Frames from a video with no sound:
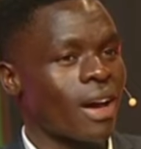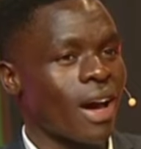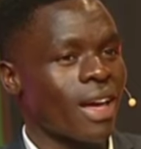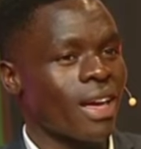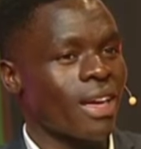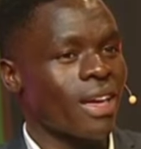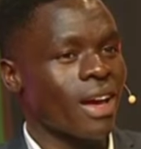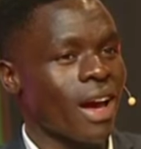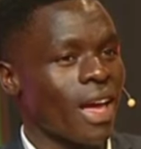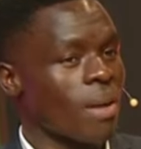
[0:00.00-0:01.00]

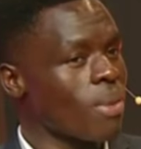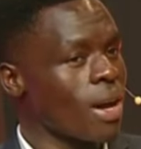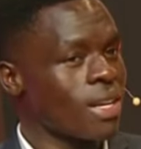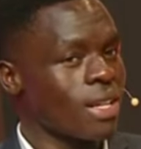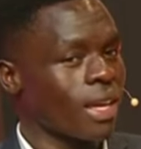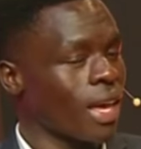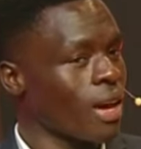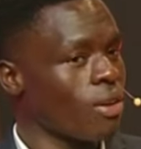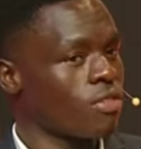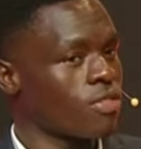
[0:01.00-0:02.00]
I am under the
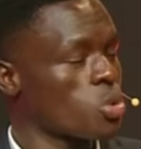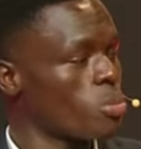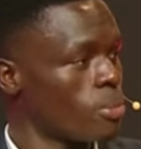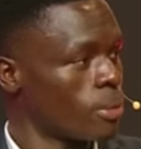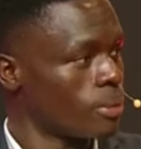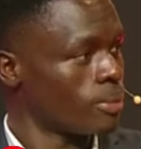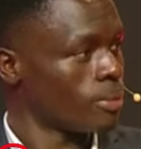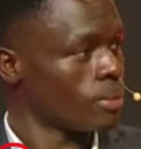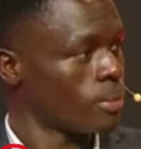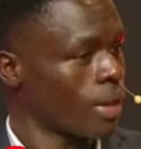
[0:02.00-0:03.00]
care of two people
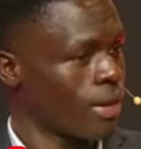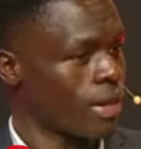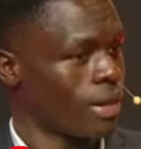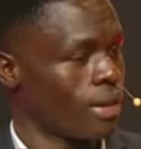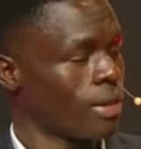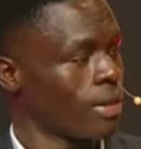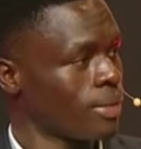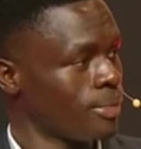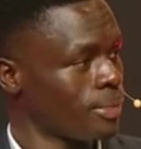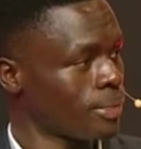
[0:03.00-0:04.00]
currently.
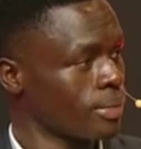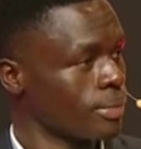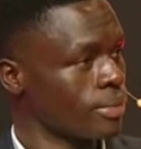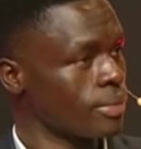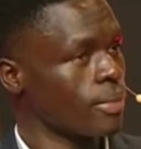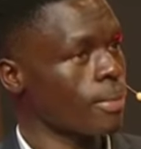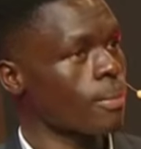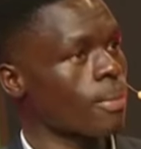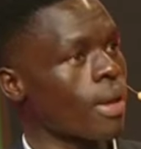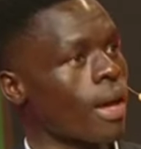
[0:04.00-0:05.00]

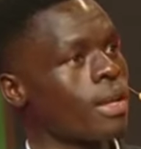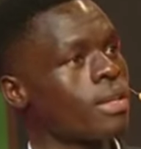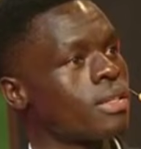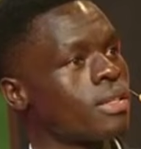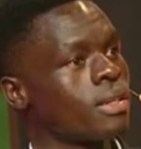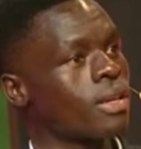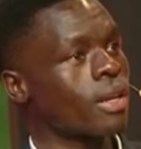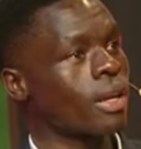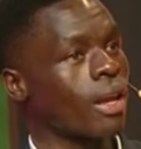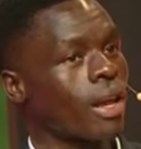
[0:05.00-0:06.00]
And
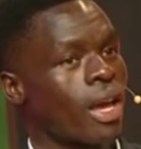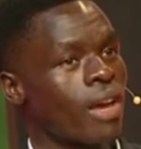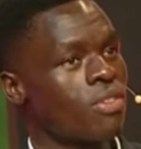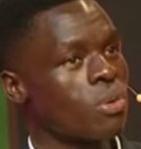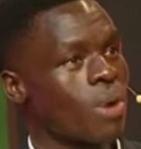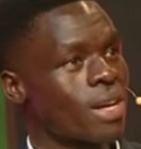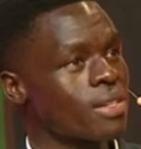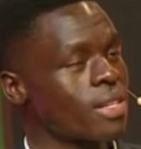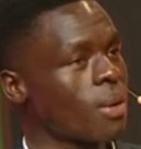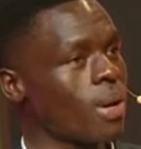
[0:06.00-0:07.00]
every
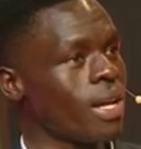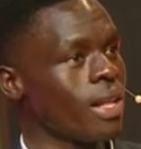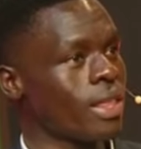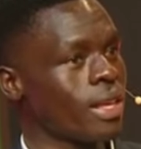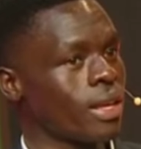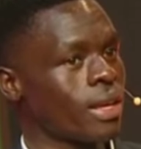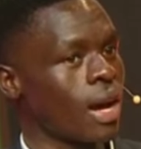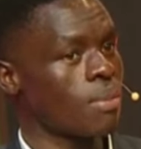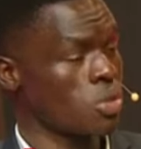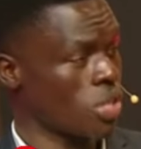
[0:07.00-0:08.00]
once in a while they
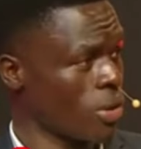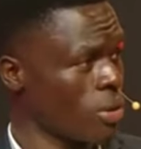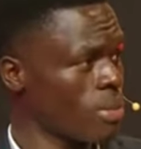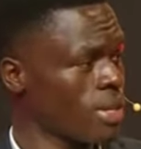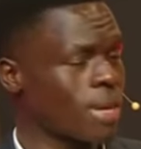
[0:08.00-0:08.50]
come to check on me.